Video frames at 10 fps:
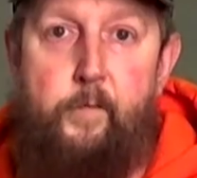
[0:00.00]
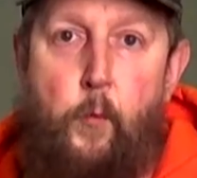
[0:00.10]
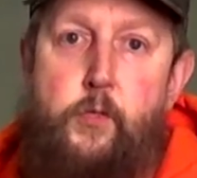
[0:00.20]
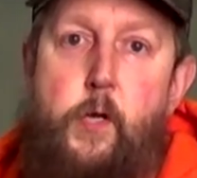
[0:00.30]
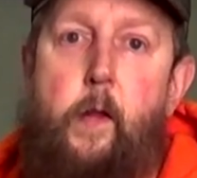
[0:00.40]

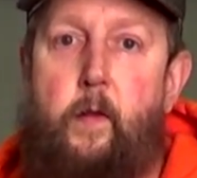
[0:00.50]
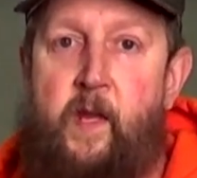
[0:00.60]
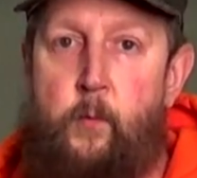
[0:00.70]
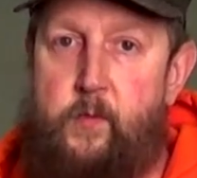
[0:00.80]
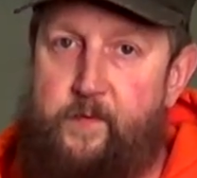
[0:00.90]

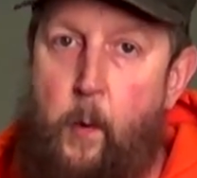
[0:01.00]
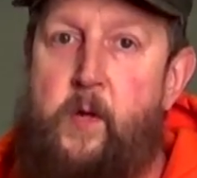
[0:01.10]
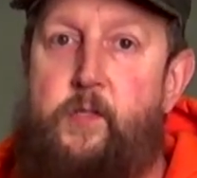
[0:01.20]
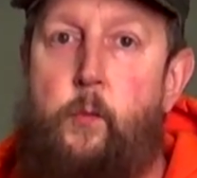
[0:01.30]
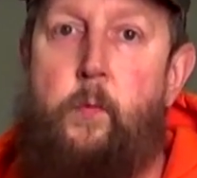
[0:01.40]
Fortunately, it was
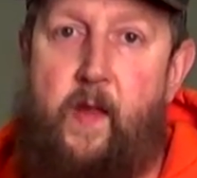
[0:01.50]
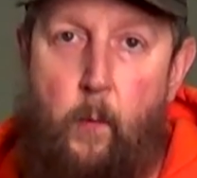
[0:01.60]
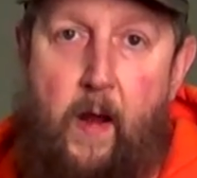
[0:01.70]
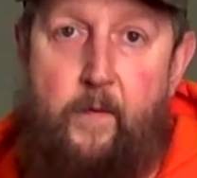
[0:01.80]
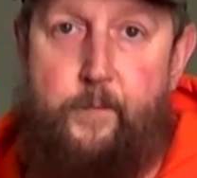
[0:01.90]
very soon
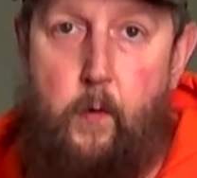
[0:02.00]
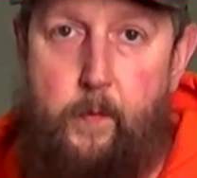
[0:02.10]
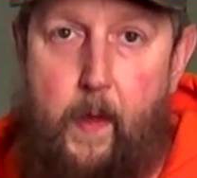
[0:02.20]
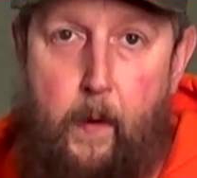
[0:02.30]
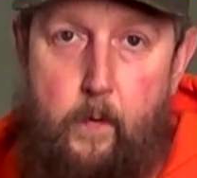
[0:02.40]

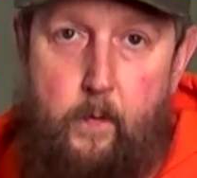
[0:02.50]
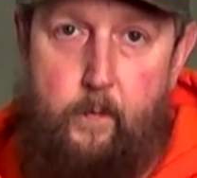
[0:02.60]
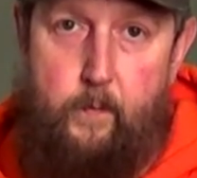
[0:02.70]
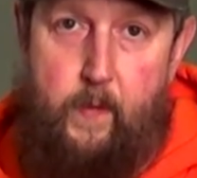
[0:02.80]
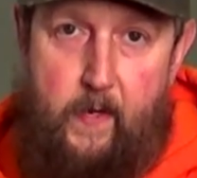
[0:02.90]
thereafter
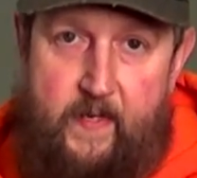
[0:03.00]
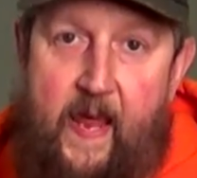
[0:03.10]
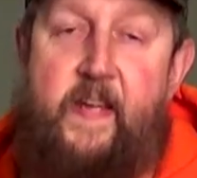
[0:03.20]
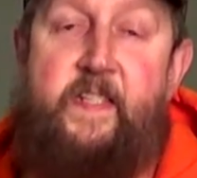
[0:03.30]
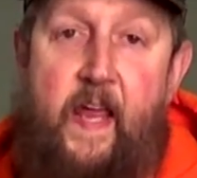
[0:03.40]
that, that
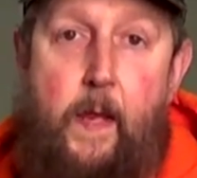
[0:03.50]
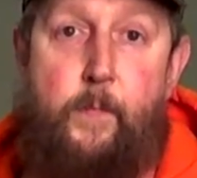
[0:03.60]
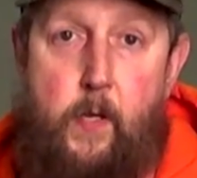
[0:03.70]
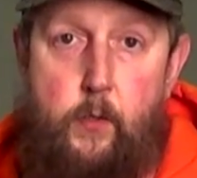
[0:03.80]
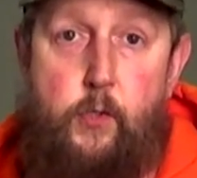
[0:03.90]
cased
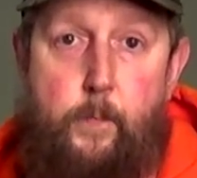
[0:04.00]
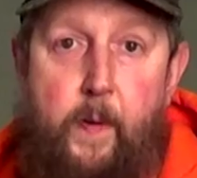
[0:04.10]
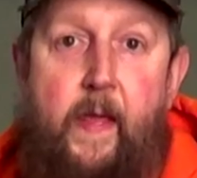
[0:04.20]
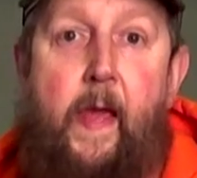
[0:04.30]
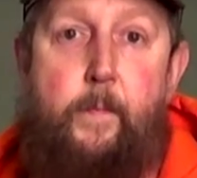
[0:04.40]

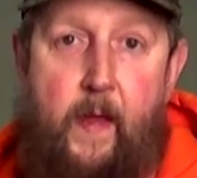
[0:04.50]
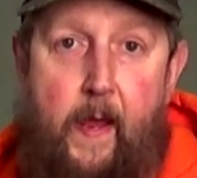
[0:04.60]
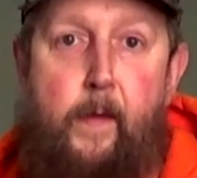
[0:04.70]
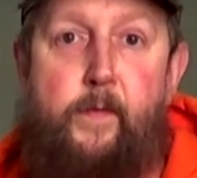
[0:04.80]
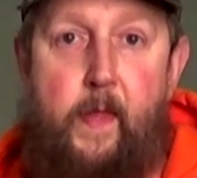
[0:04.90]
ammunition became
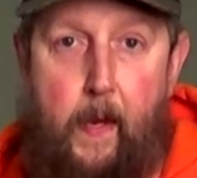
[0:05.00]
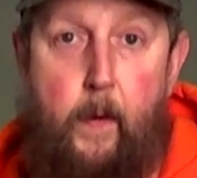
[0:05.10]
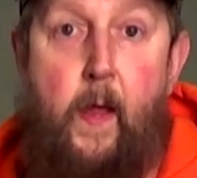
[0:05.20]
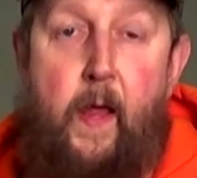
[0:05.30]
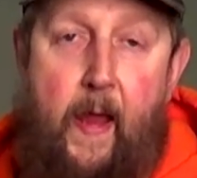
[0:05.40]
a
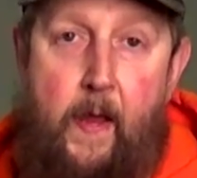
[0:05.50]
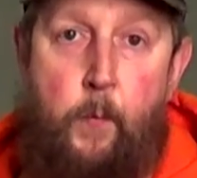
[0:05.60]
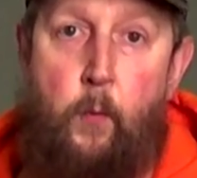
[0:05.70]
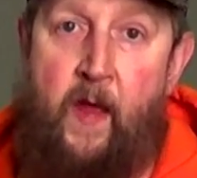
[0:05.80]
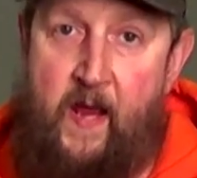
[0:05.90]
thing.
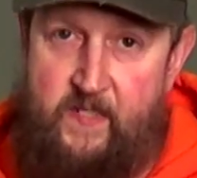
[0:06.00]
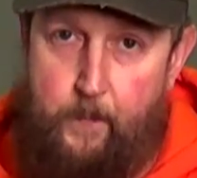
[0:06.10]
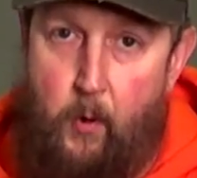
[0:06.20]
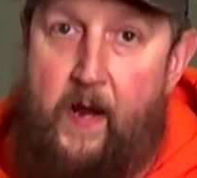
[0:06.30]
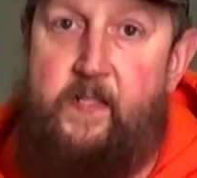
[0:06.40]
Ammo that
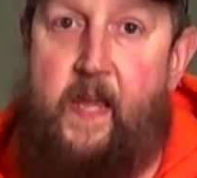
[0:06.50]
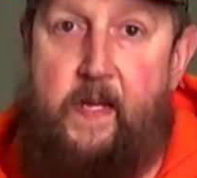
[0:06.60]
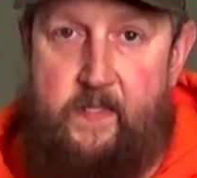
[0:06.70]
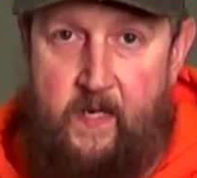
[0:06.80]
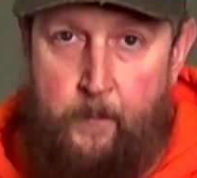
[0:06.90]
has a brass
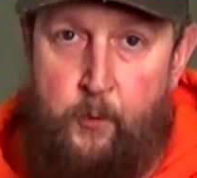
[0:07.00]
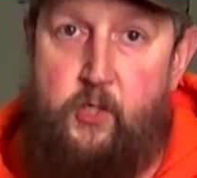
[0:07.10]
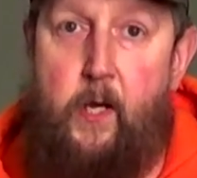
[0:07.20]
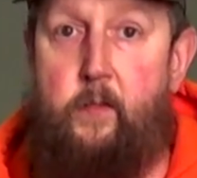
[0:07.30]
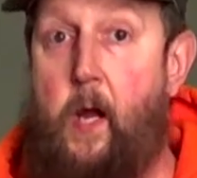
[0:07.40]
casing, a
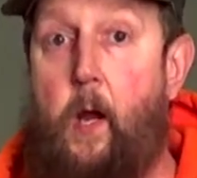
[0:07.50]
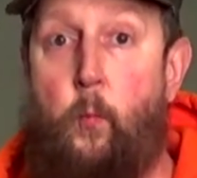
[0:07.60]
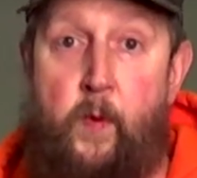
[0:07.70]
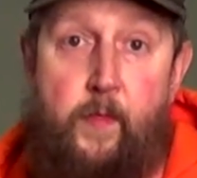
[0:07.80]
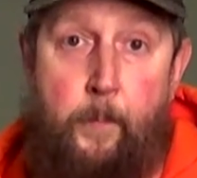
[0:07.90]

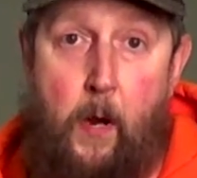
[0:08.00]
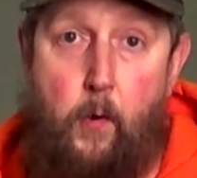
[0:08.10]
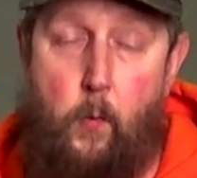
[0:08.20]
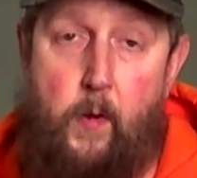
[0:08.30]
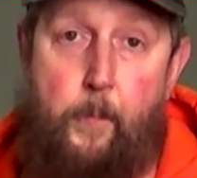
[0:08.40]
projectile with the
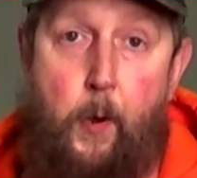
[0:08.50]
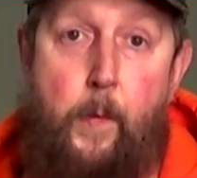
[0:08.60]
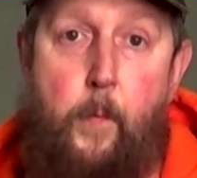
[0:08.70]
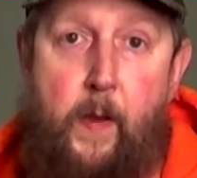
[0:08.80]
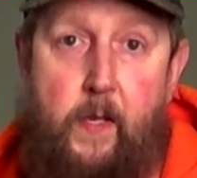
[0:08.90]
powder and the
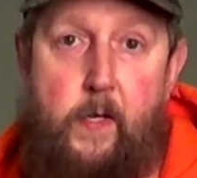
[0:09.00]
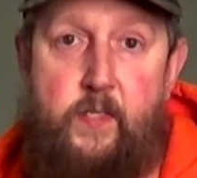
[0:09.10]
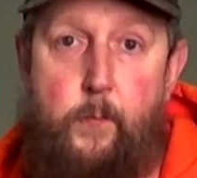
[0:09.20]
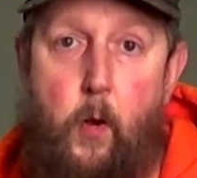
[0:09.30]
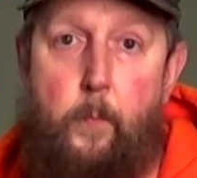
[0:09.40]
primer
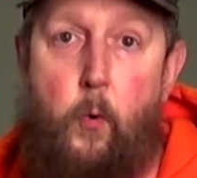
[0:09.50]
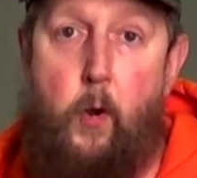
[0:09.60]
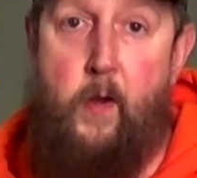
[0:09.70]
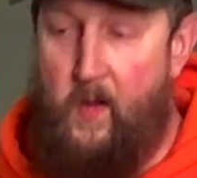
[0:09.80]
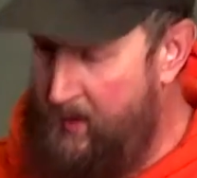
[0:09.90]
mechanism on
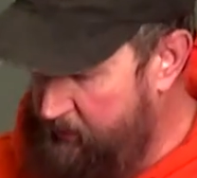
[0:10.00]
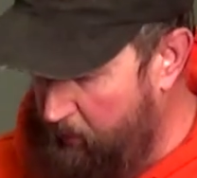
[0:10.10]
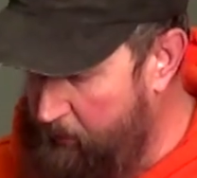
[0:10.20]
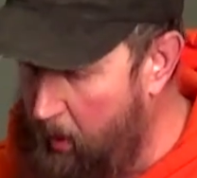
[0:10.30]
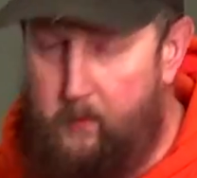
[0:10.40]
board.
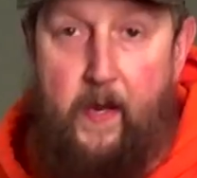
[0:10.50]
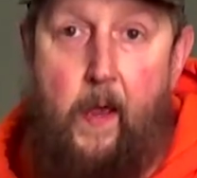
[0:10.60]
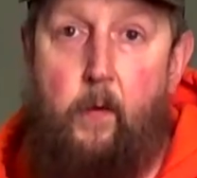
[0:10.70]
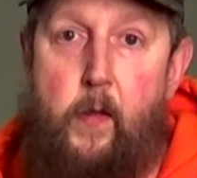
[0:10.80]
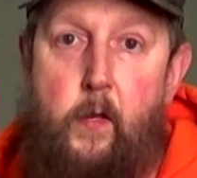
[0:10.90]
So Dr.
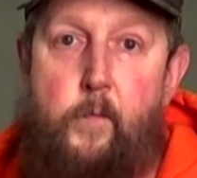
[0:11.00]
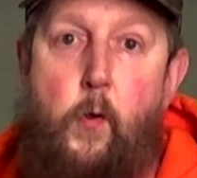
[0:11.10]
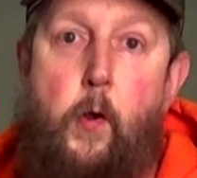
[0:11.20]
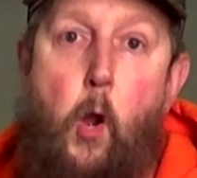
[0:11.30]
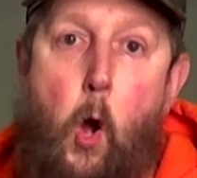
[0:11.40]
Gatling
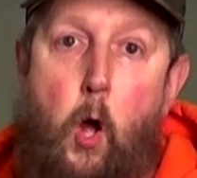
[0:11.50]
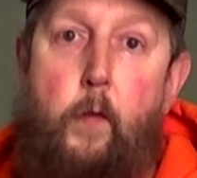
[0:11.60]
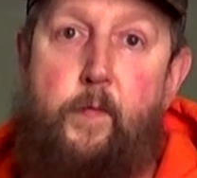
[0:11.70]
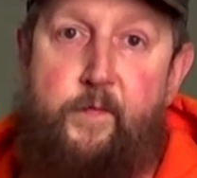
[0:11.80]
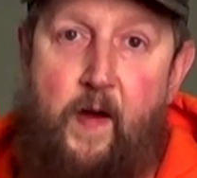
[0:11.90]
converted
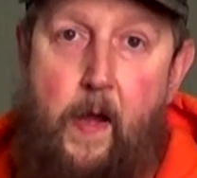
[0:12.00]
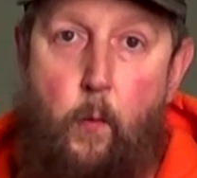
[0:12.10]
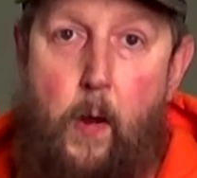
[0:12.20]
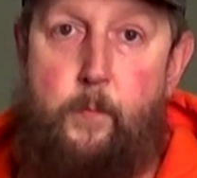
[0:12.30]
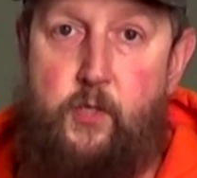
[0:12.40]
all of the
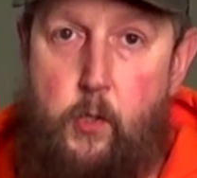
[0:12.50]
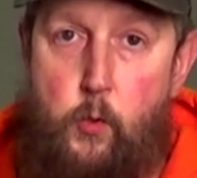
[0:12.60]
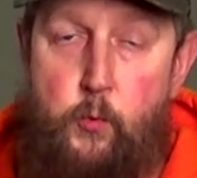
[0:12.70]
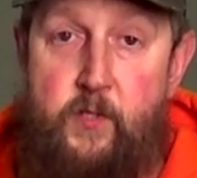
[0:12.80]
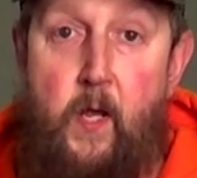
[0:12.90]
firearms to
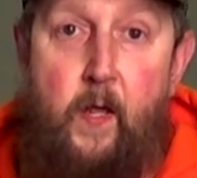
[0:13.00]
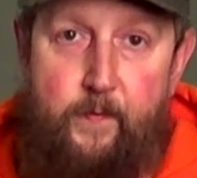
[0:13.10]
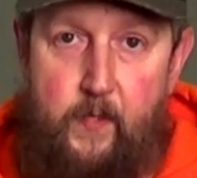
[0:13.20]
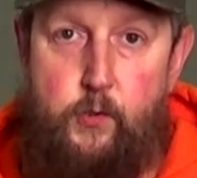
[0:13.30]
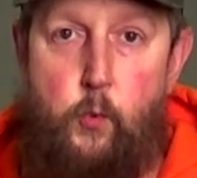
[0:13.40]
use
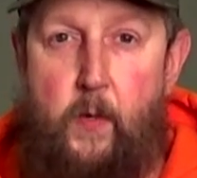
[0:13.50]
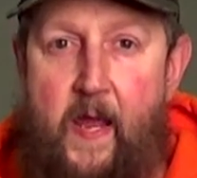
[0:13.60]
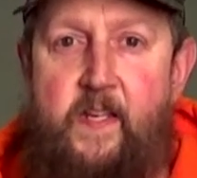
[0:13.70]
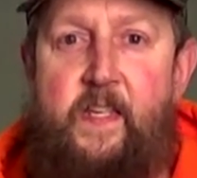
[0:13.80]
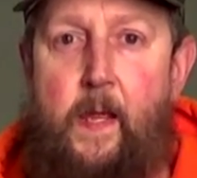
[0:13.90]
this new
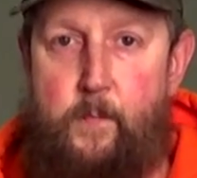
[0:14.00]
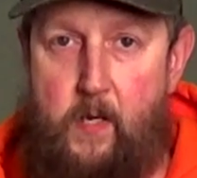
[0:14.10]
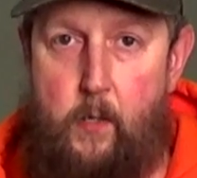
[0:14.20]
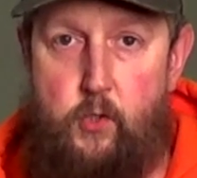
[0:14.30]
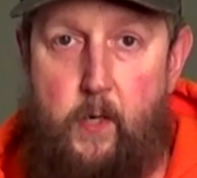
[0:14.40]
cased
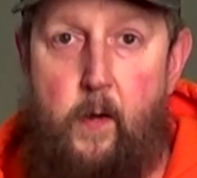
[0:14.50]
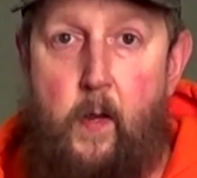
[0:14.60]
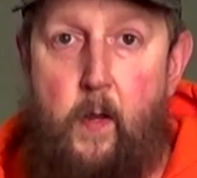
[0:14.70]
ammunition.